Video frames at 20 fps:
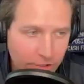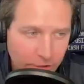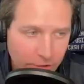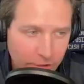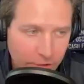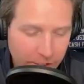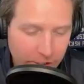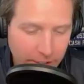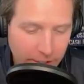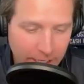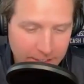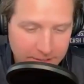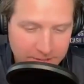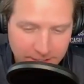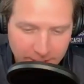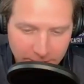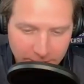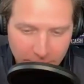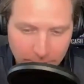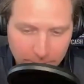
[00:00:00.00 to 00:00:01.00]
RVer has
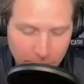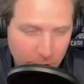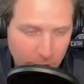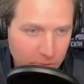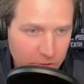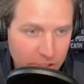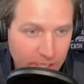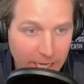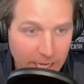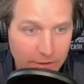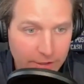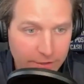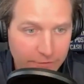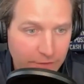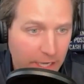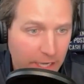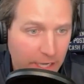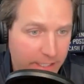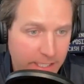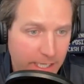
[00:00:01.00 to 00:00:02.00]
their approach to how they
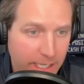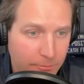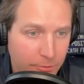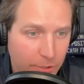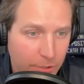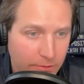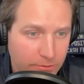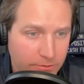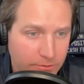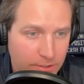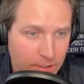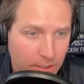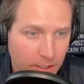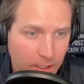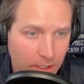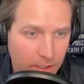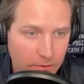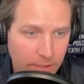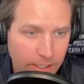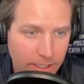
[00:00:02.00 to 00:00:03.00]
find campgrounds,
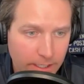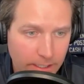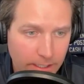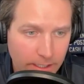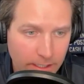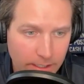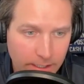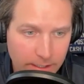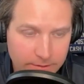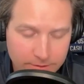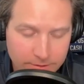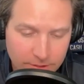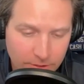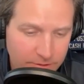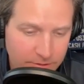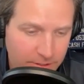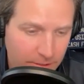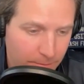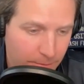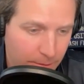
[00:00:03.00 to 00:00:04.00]
right? And so
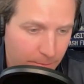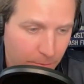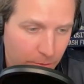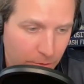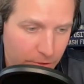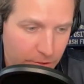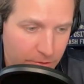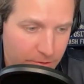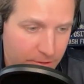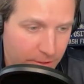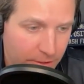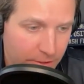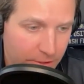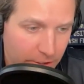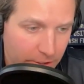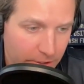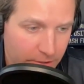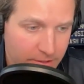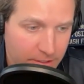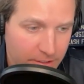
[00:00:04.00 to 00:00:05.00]
some people are using the
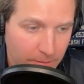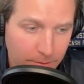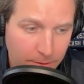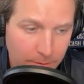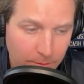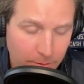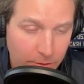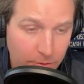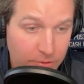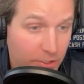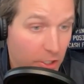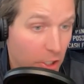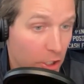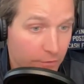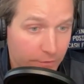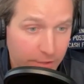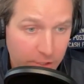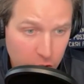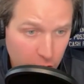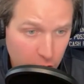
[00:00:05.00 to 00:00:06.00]
dirt, some people are using
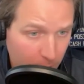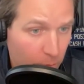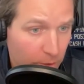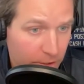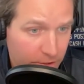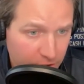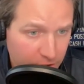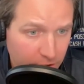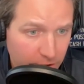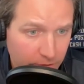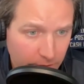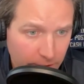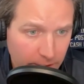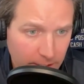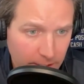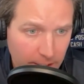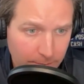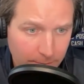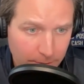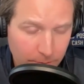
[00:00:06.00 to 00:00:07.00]
RV Trip Wizard, or a
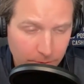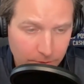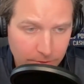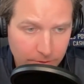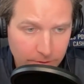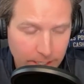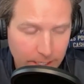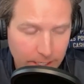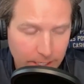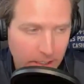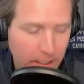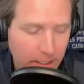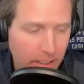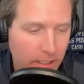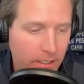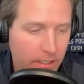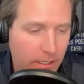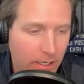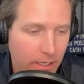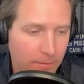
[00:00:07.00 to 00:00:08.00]
lot of people do that.
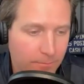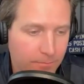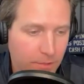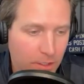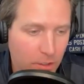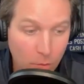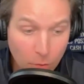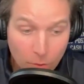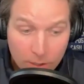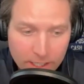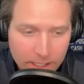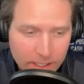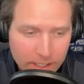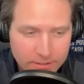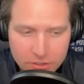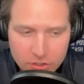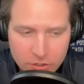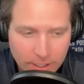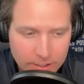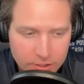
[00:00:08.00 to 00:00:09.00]
We,
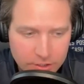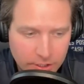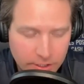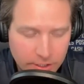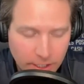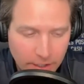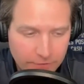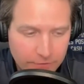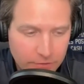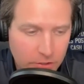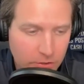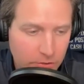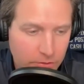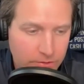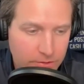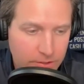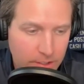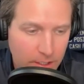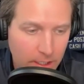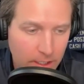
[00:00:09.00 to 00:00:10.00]
strangely enough,
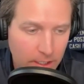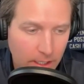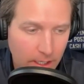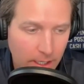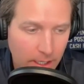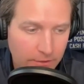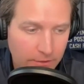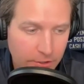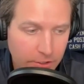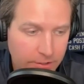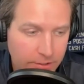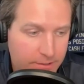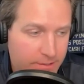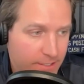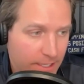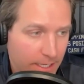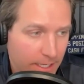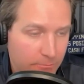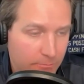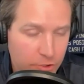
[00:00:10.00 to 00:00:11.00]
use the Good
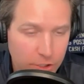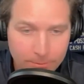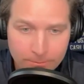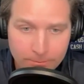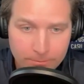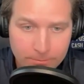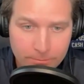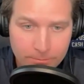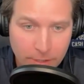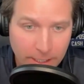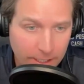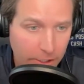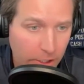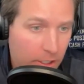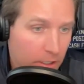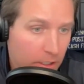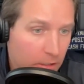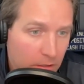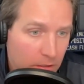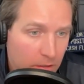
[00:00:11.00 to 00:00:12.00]
Sam Trip Planner.
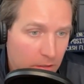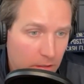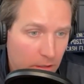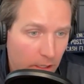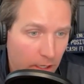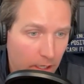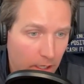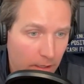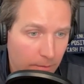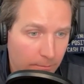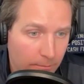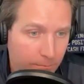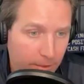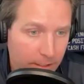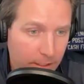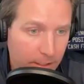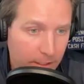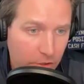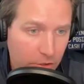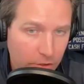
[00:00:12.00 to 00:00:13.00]

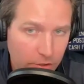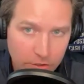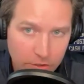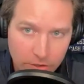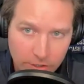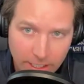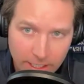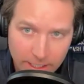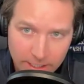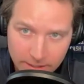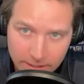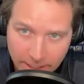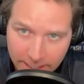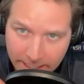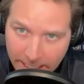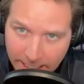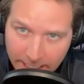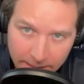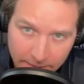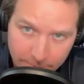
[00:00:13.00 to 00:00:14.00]
And you can create
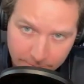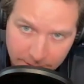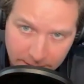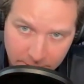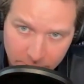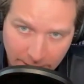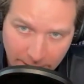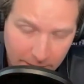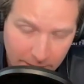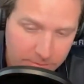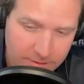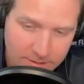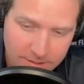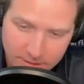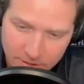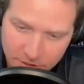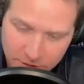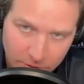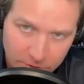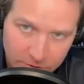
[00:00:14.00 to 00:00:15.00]
like A to B routes,
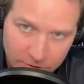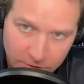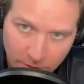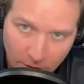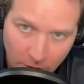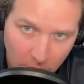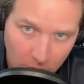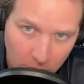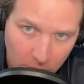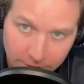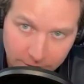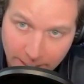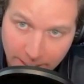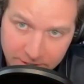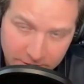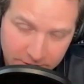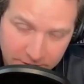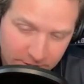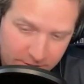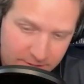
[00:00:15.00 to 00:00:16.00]
and shows you all, not
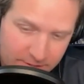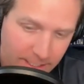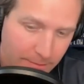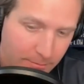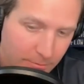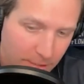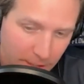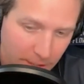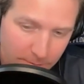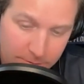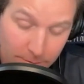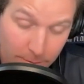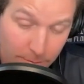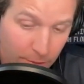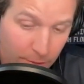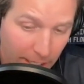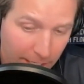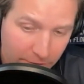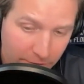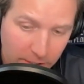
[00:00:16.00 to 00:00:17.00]
just Good Sam clubs, but
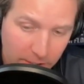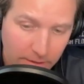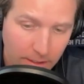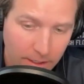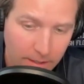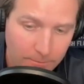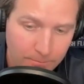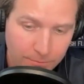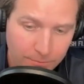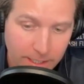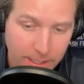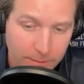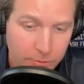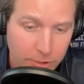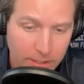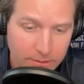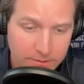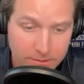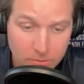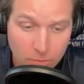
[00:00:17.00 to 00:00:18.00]
private
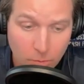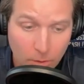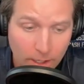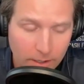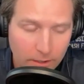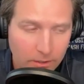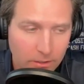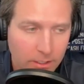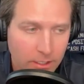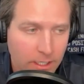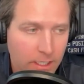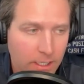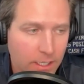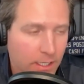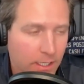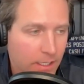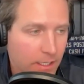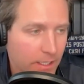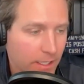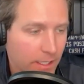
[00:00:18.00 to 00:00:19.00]
campgrounds as well.
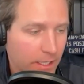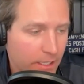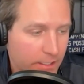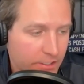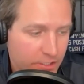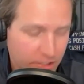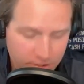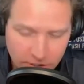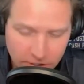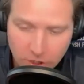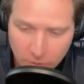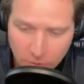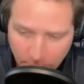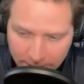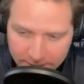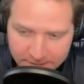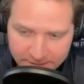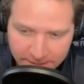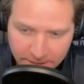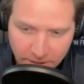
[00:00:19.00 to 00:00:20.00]
And it's just a good way
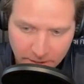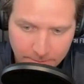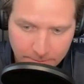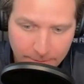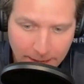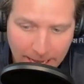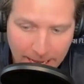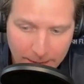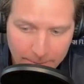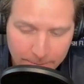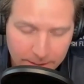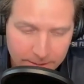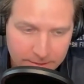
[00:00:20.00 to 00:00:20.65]
to see it on a map.